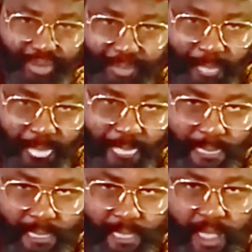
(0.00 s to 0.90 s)

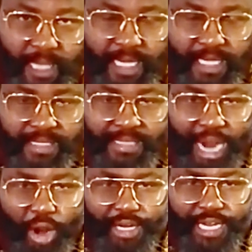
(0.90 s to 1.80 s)
Tell the
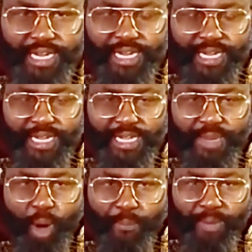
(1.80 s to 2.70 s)
Igbo
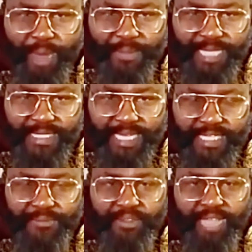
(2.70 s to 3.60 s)
representative, tell all those
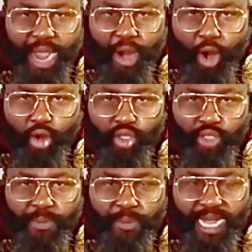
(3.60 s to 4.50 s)
people that are writing the
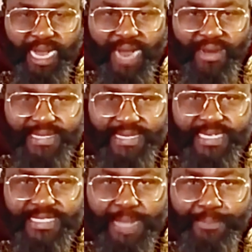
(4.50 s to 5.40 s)
same petition to
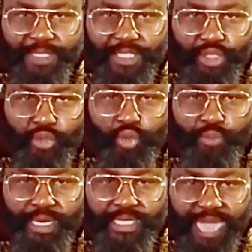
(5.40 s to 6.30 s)
bring Simon Eba
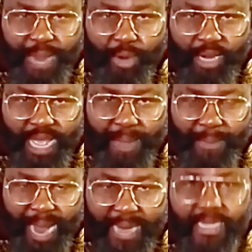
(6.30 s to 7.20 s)
back, tell
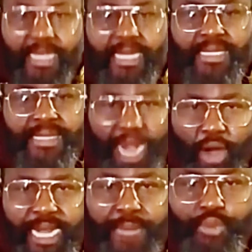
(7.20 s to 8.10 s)
them to write it so
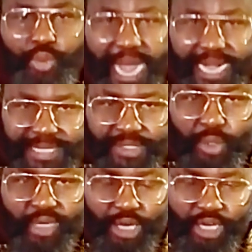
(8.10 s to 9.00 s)
that they will free Onyendu
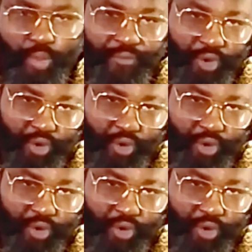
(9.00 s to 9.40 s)
for us.